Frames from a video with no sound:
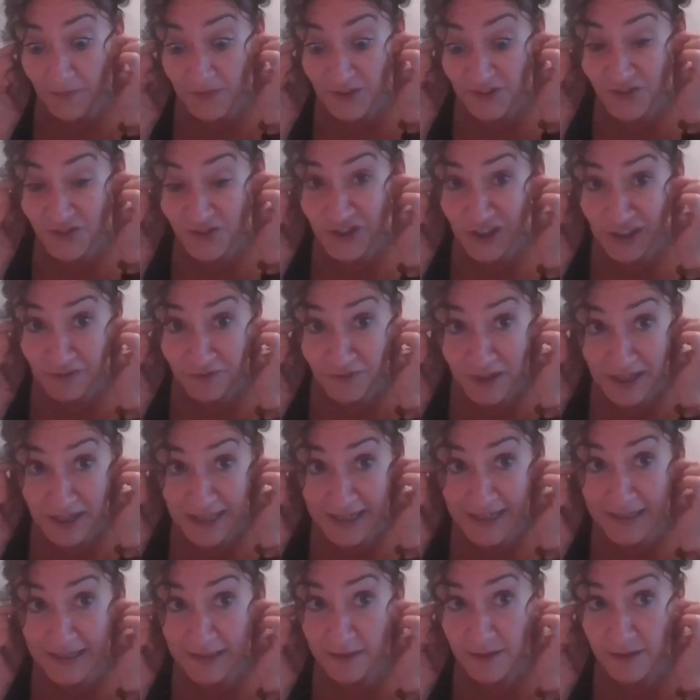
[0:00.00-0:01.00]
that
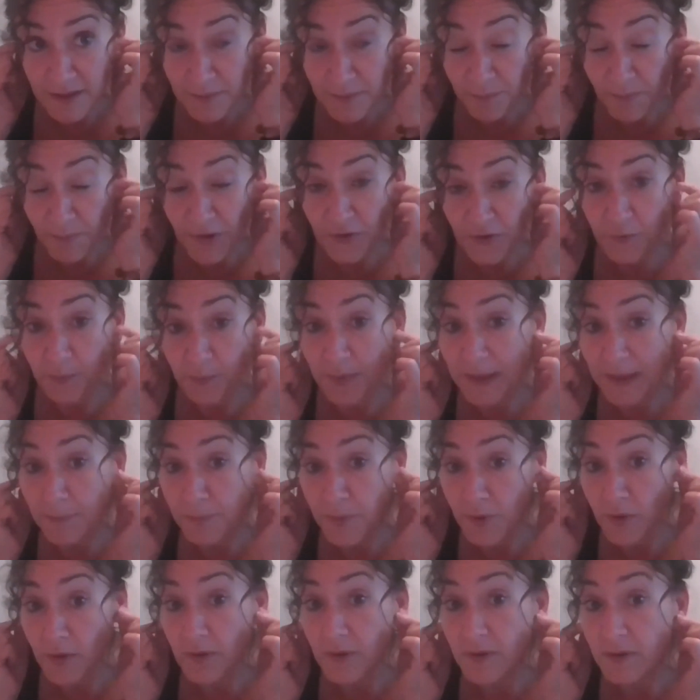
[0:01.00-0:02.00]
generally most
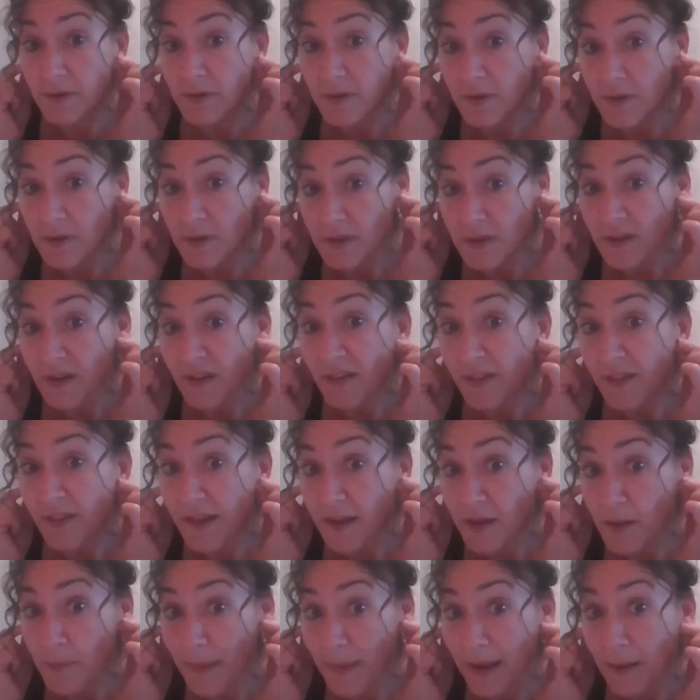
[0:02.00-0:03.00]
people
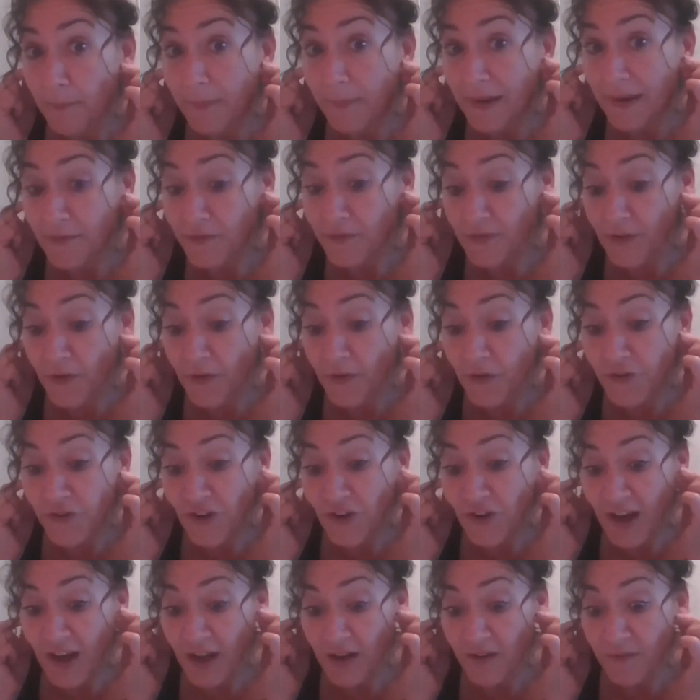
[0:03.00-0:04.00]
think about
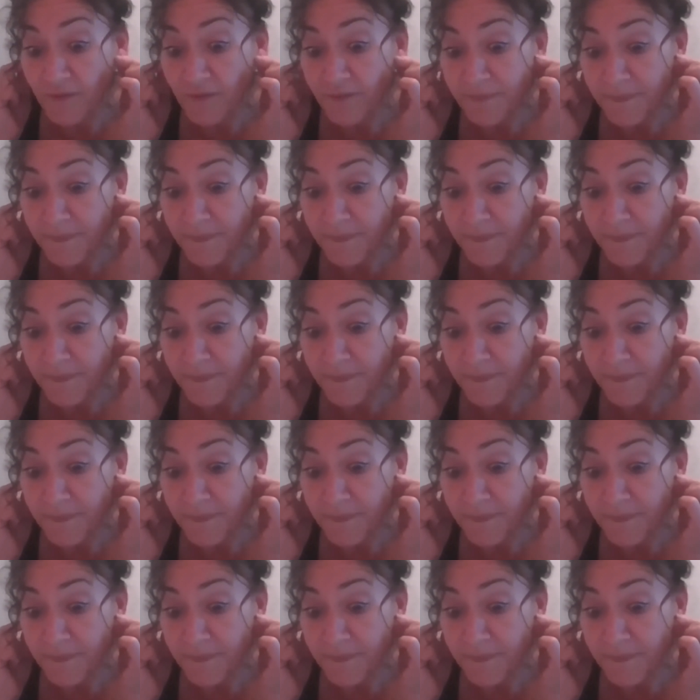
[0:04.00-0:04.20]
massaging.